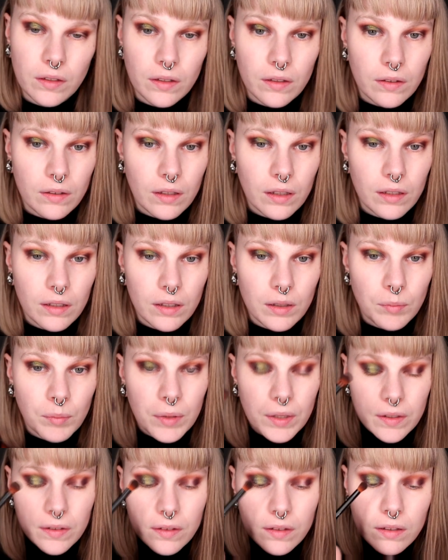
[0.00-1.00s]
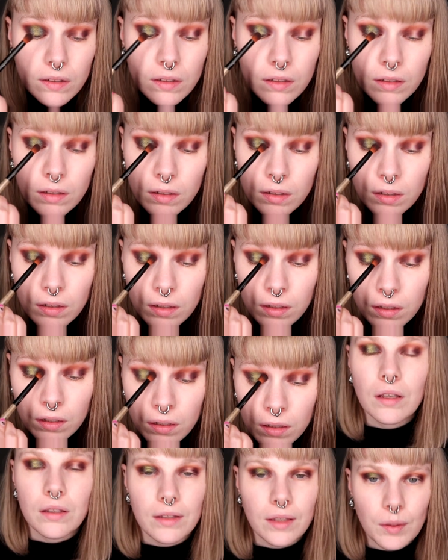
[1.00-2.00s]
just a little bit.
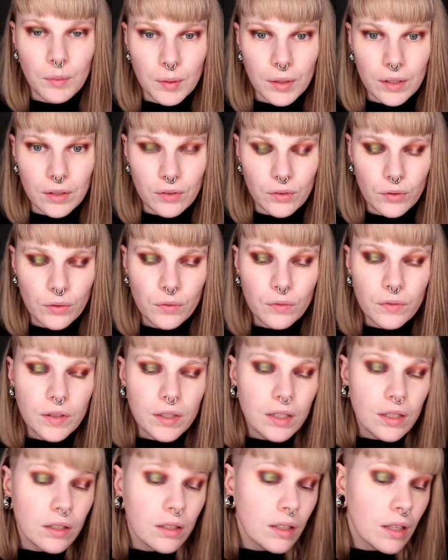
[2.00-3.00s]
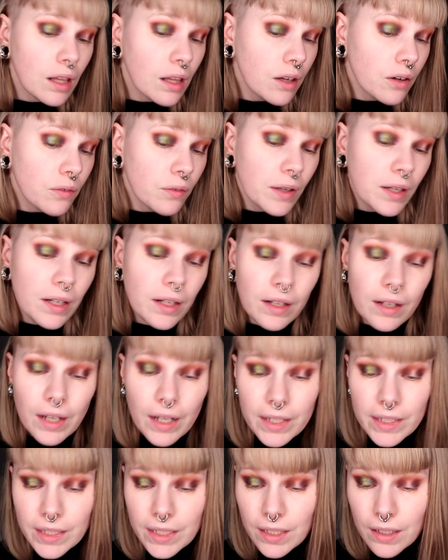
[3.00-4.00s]
Okay, but I do think I really
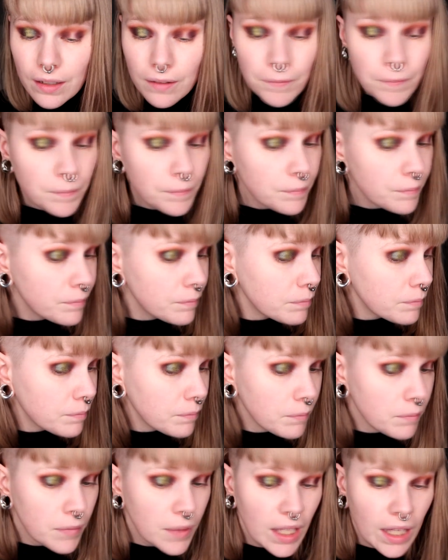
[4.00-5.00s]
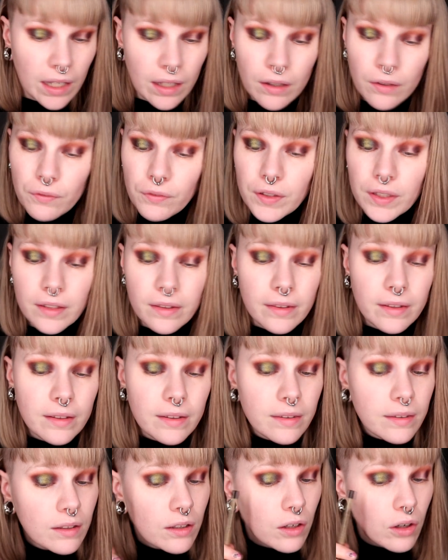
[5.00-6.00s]
like it. I think
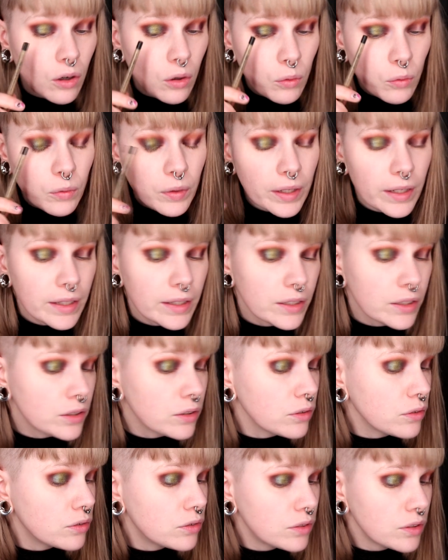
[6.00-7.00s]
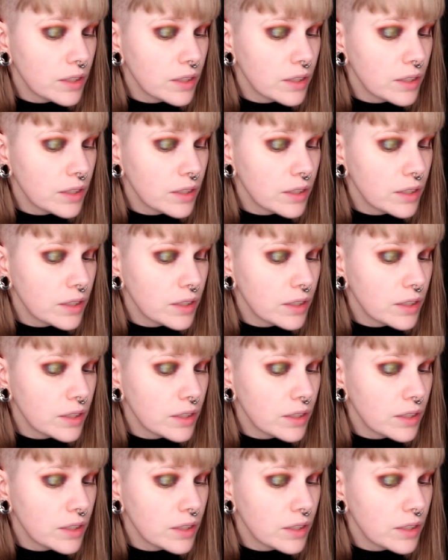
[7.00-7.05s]
these go really good